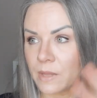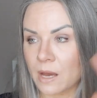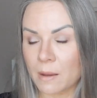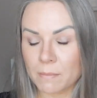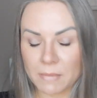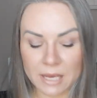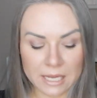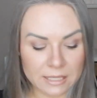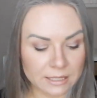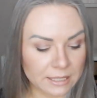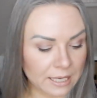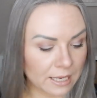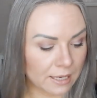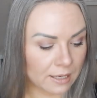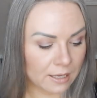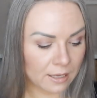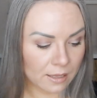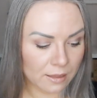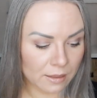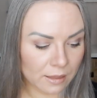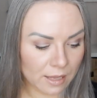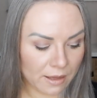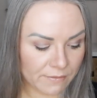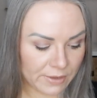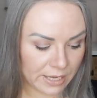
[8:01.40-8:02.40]
Amazing,
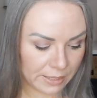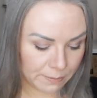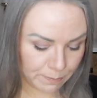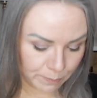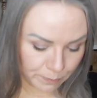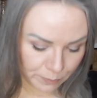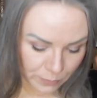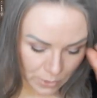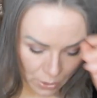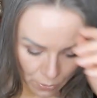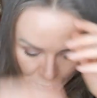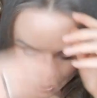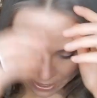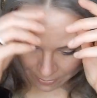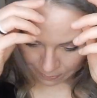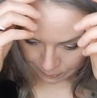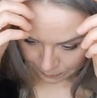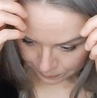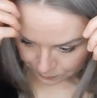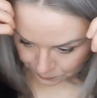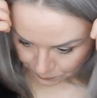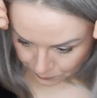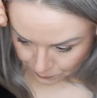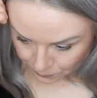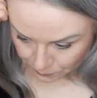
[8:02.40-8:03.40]
love it.
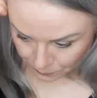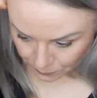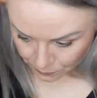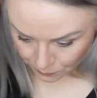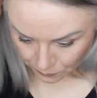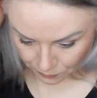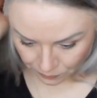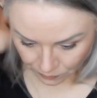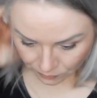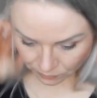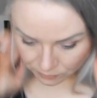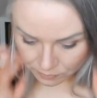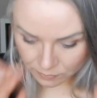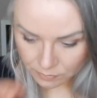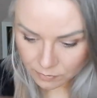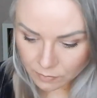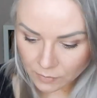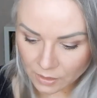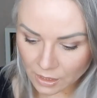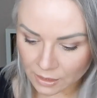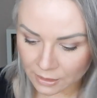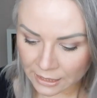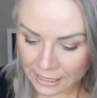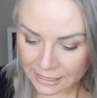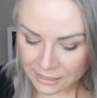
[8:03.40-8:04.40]
Okay,
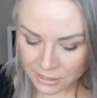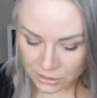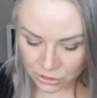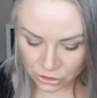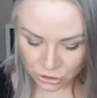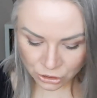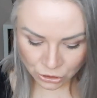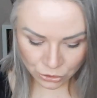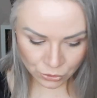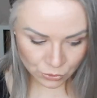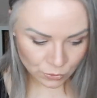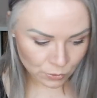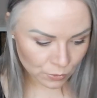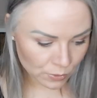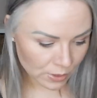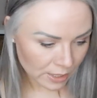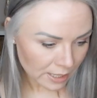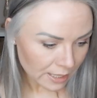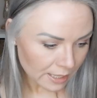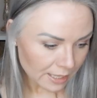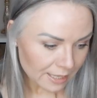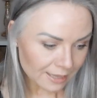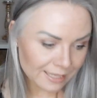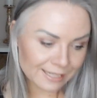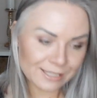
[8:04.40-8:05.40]
let's do,
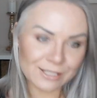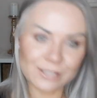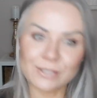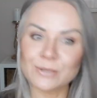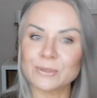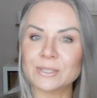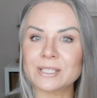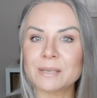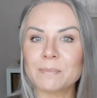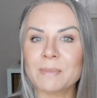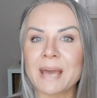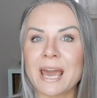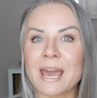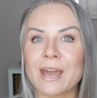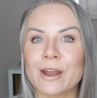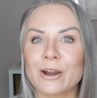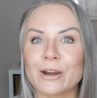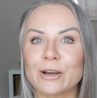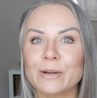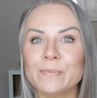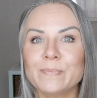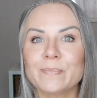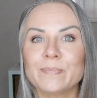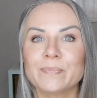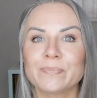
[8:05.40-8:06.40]
let's do some
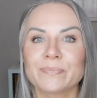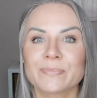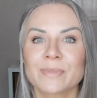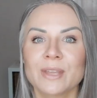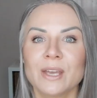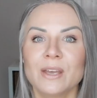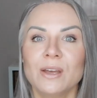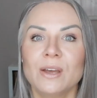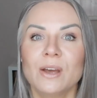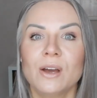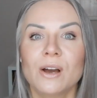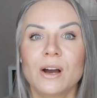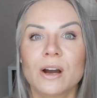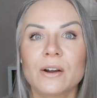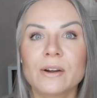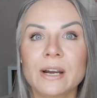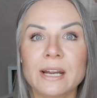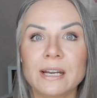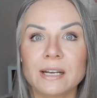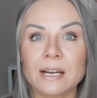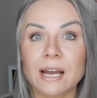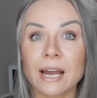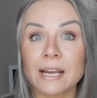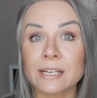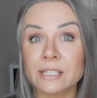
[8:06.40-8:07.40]
hair. All
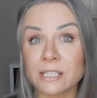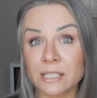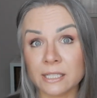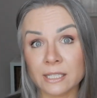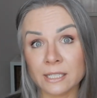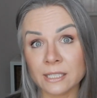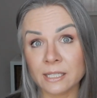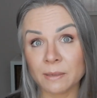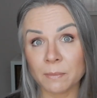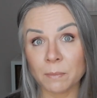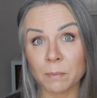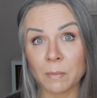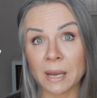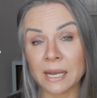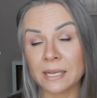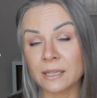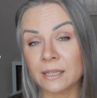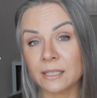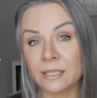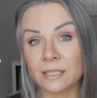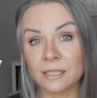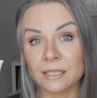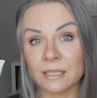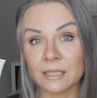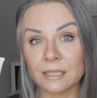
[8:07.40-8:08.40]
right, I did my
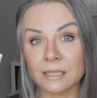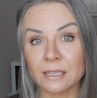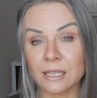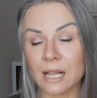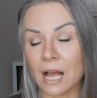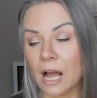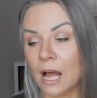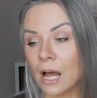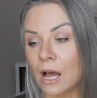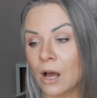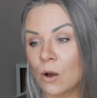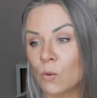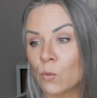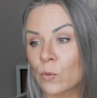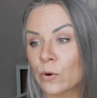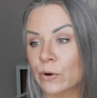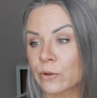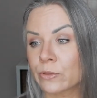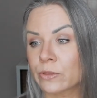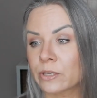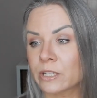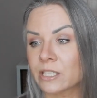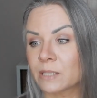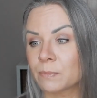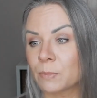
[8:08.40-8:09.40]
little uh,
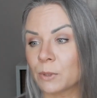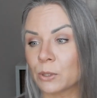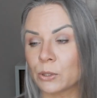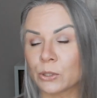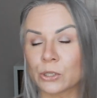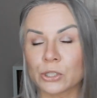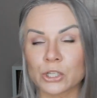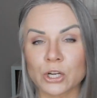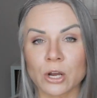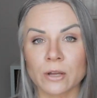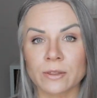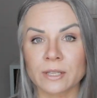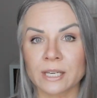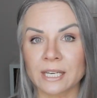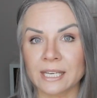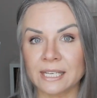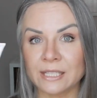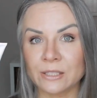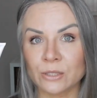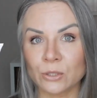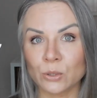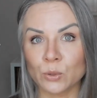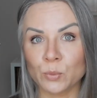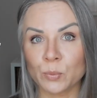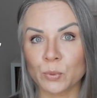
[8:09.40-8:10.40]
worth the splurge on the
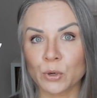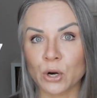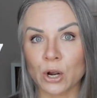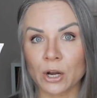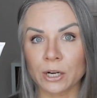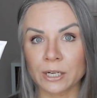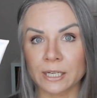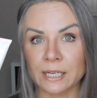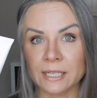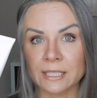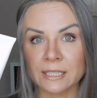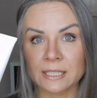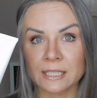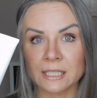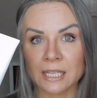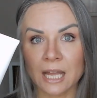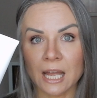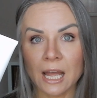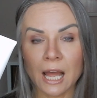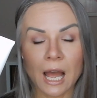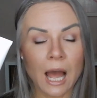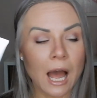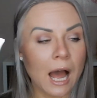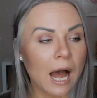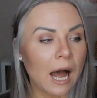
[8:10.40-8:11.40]
Gisou products.
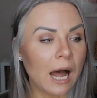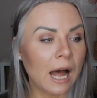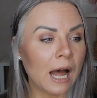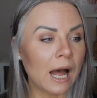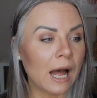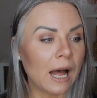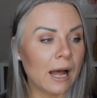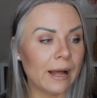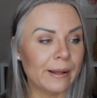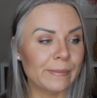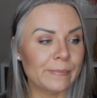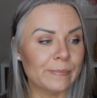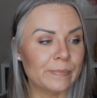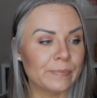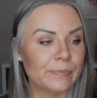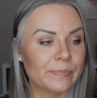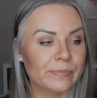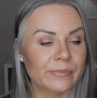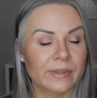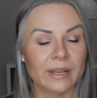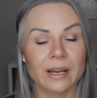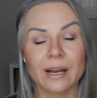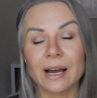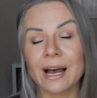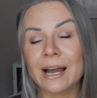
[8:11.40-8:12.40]
Um,
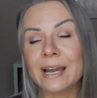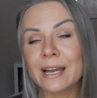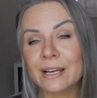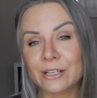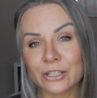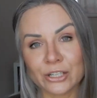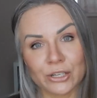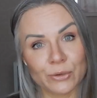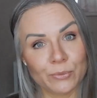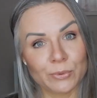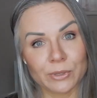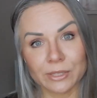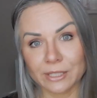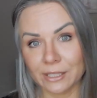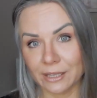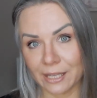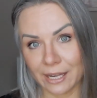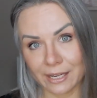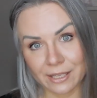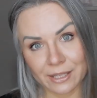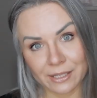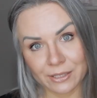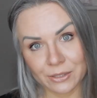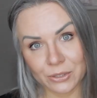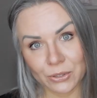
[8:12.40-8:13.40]
I actually really
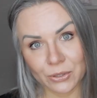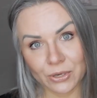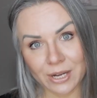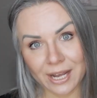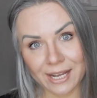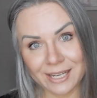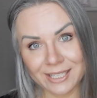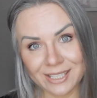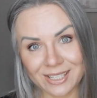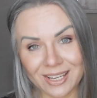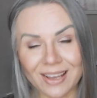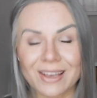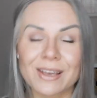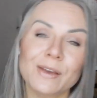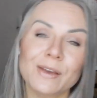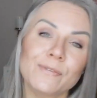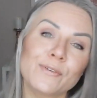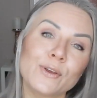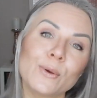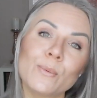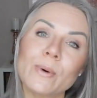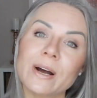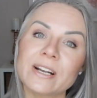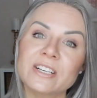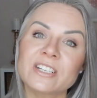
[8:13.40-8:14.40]
like these, you guys. If
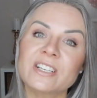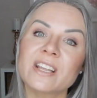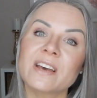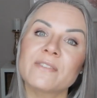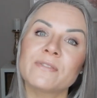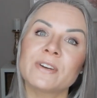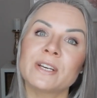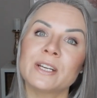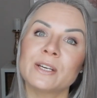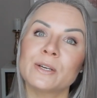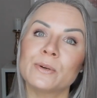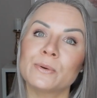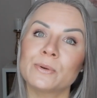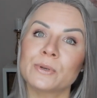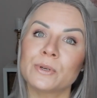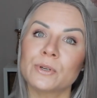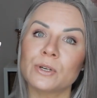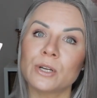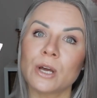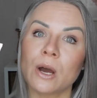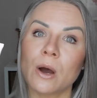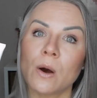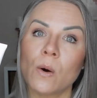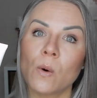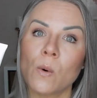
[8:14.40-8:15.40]
you watched that video,
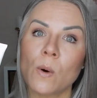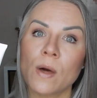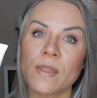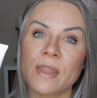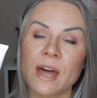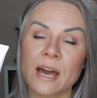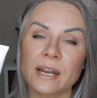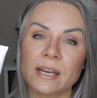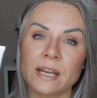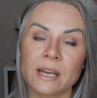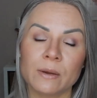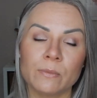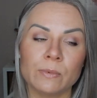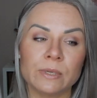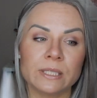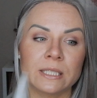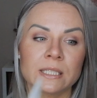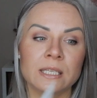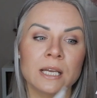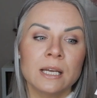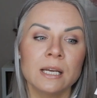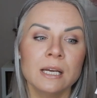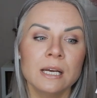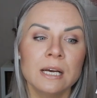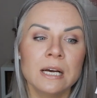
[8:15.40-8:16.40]
you know that it
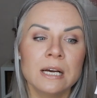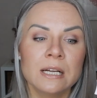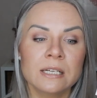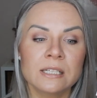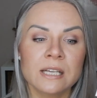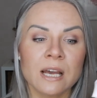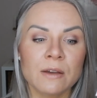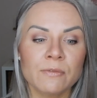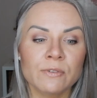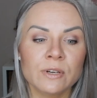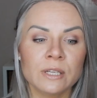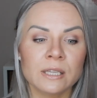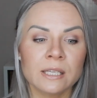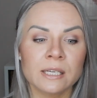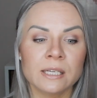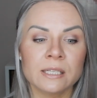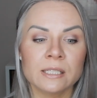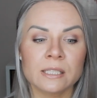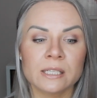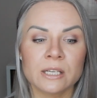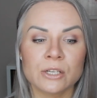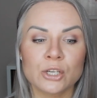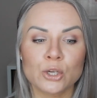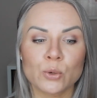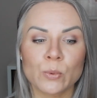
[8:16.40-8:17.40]
was definitely a
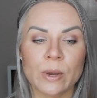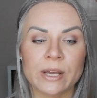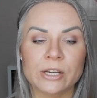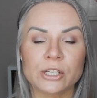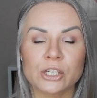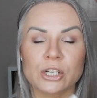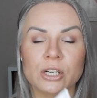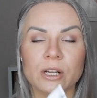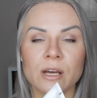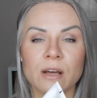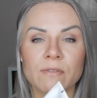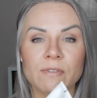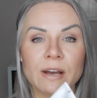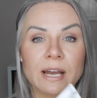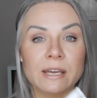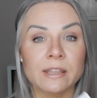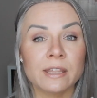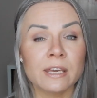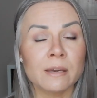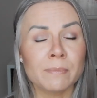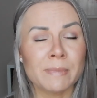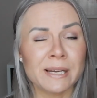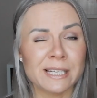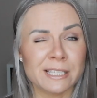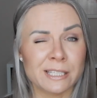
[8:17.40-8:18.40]
situation of, I
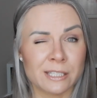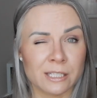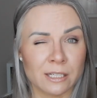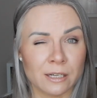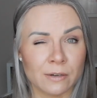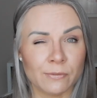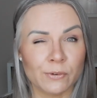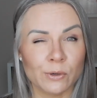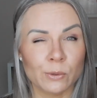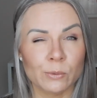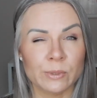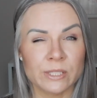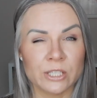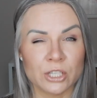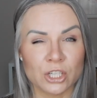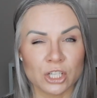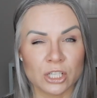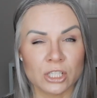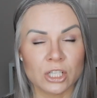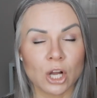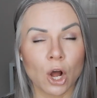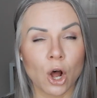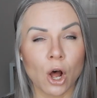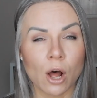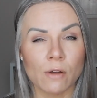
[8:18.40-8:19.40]
think my sniffer was
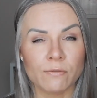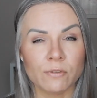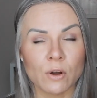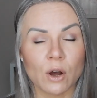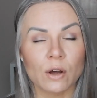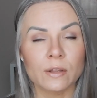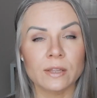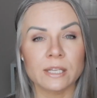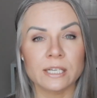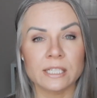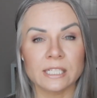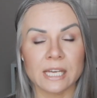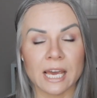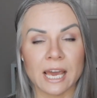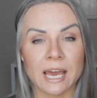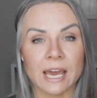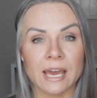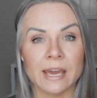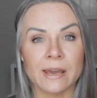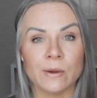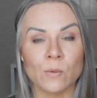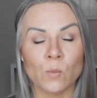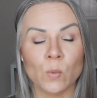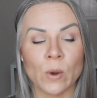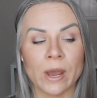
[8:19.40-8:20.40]
just off on the
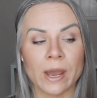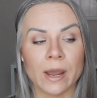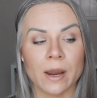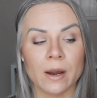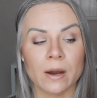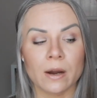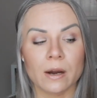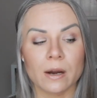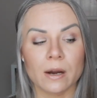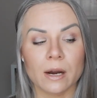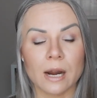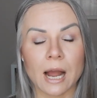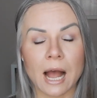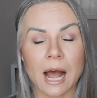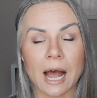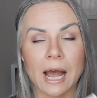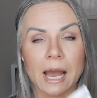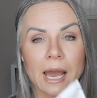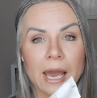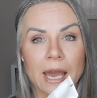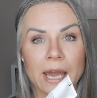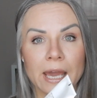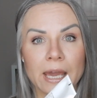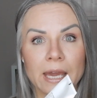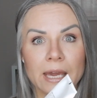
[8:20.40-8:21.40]
day where
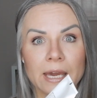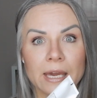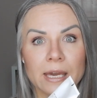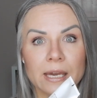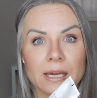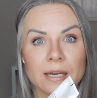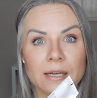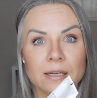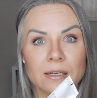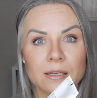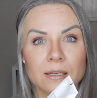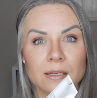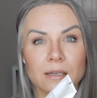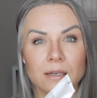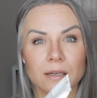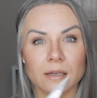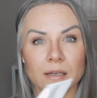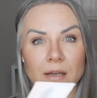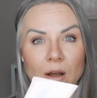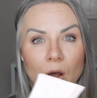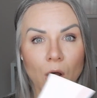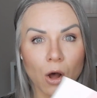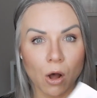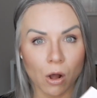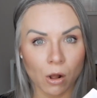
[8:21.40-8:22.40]
I
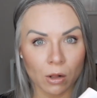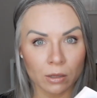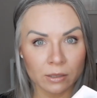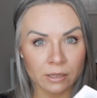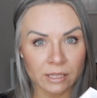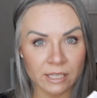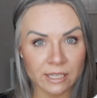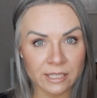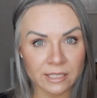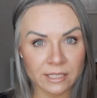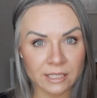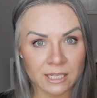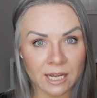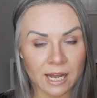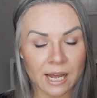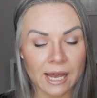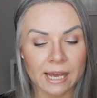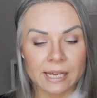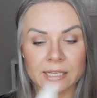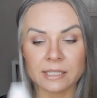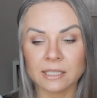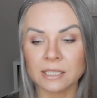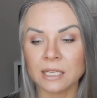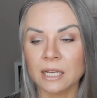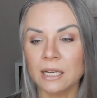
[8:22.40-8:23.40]
hauled these
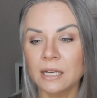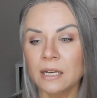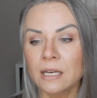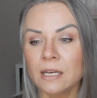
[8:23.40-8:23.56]
guys.